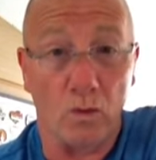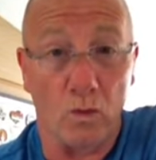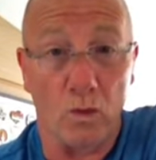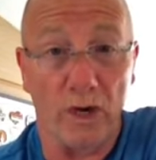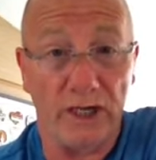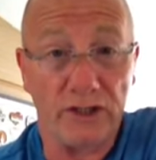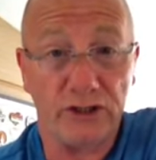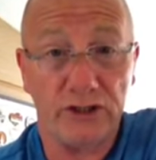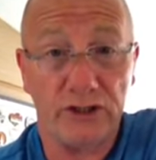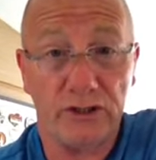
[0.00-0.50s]

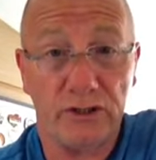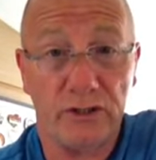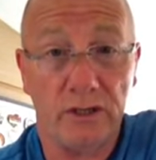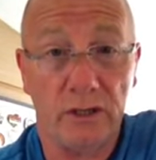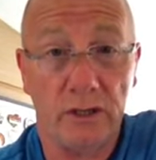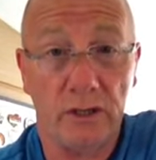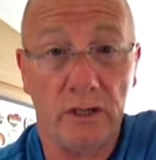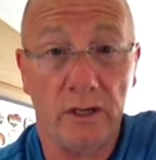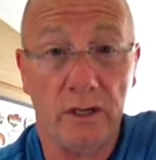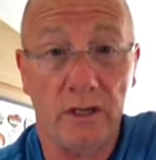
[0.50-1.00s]
Wish,
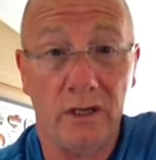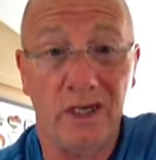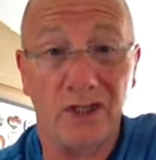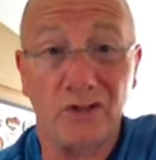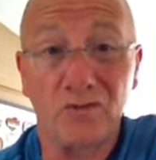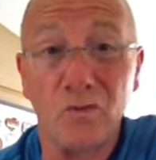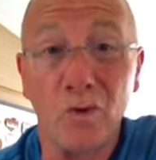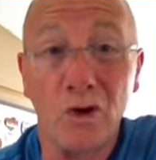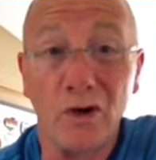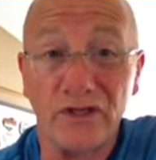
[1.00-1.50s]

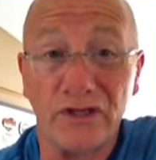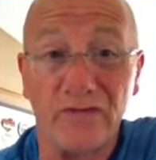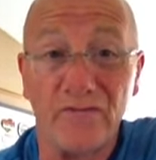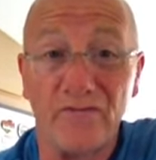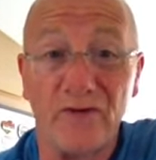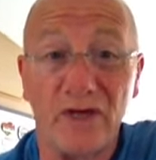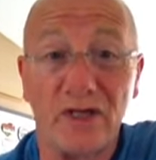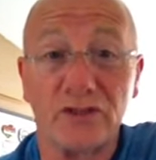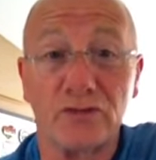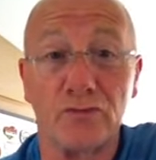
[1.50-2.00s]
it's worth the
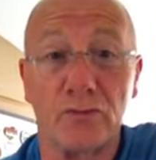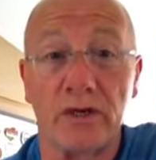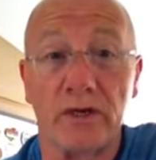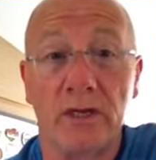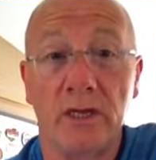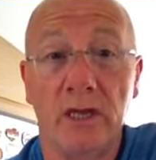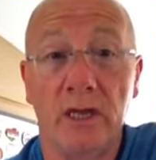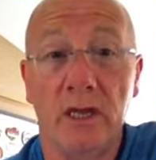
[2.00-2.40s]
investment.